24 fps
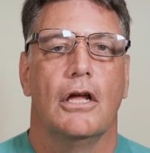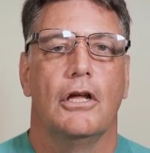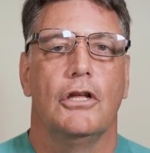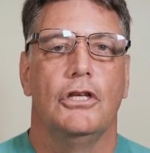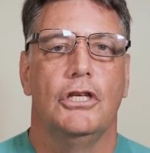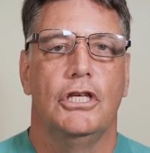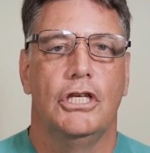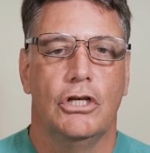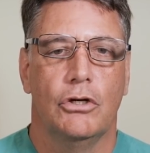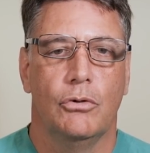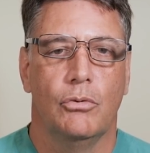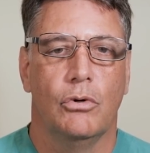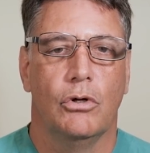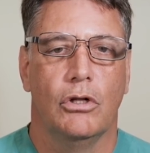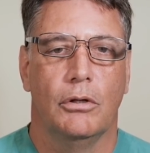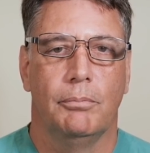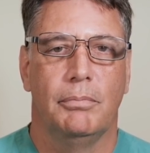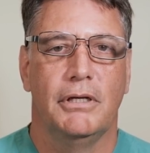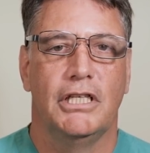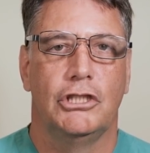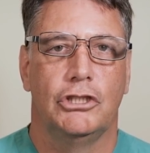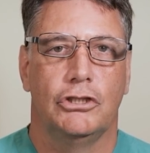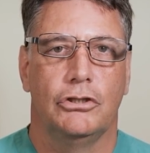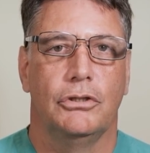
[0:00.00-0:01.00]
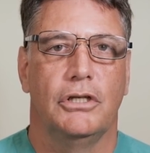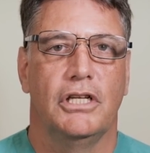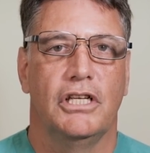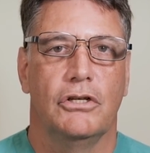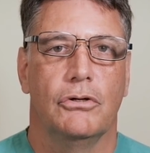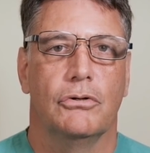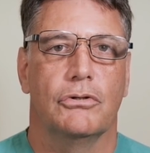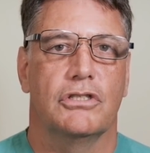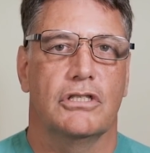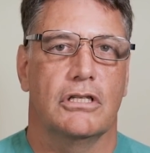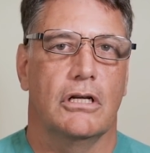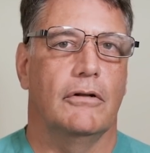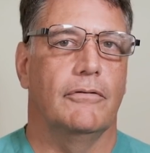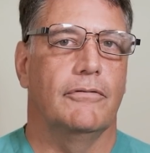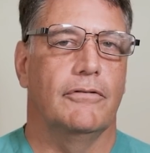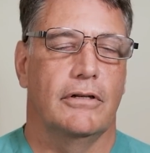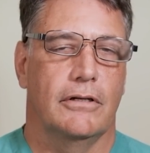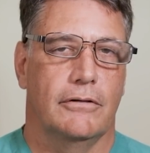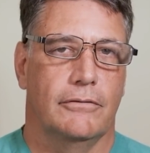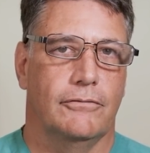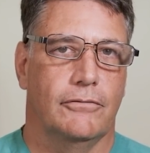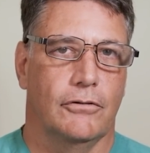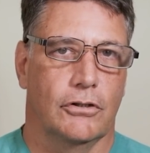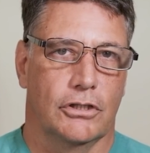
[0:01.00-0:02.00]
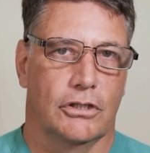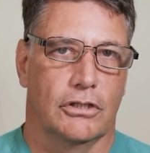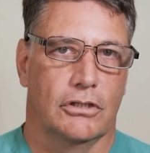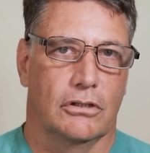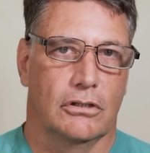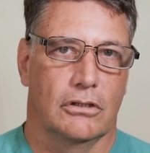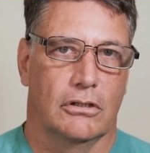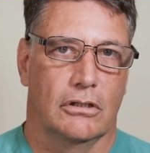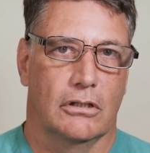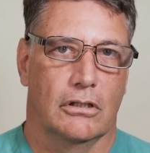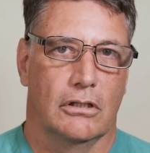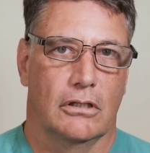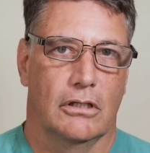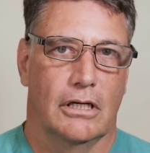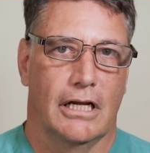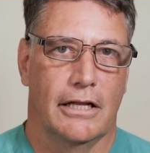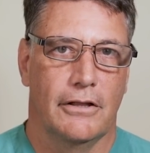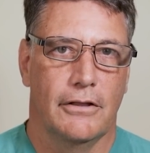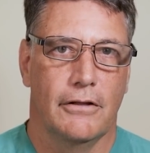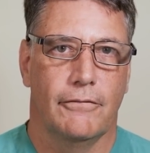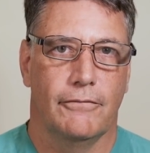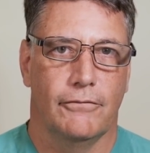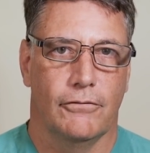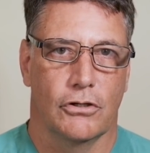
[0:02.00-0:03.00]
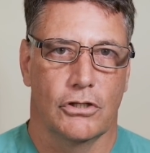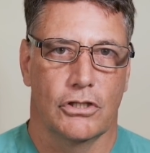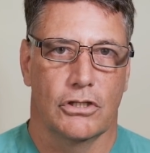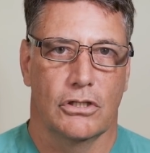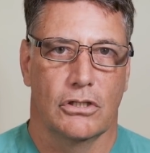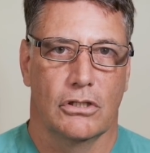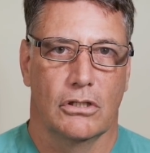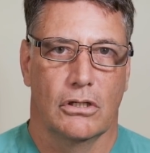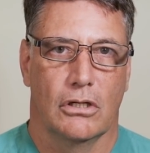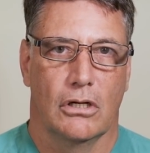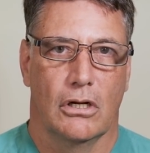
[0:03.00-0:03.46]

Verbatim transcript: You will be shooting yourself in the foot, in the foot.